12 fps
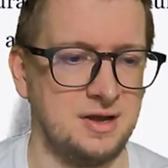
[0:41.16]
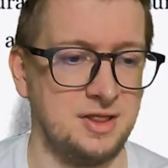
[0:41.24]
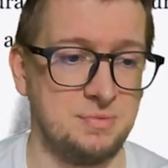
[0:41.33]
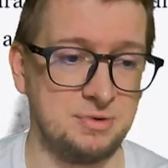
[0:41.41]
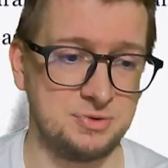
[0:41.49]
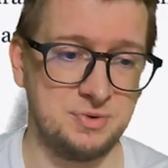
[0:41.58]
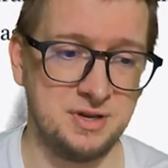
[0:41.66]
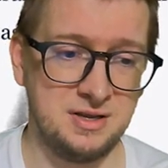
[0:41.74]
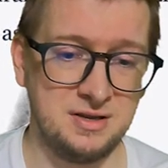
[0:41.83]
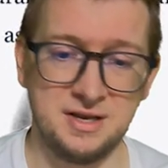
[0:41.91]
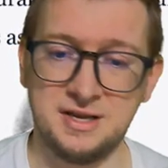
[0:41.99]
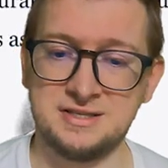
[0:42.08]
Number
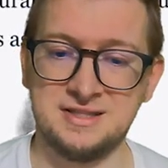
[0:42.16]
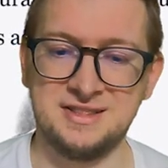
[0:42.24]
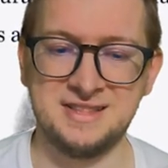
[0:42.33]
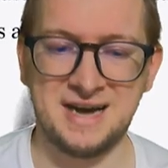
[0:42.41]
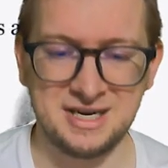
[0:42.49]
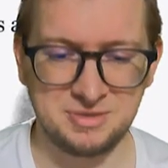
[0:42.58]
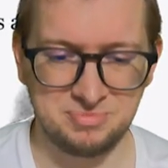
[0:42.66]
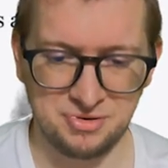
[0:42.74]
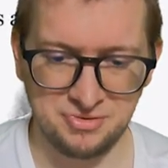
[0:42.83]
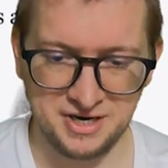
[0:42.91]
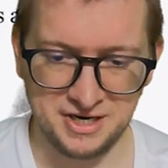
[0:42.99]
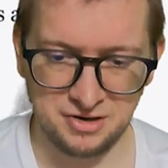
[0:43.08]
20 is Night
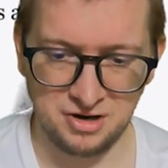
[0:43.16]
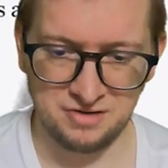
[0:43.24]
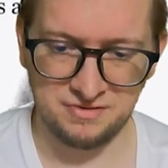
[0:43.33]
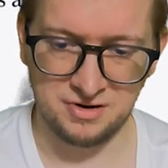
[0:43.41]
Parade of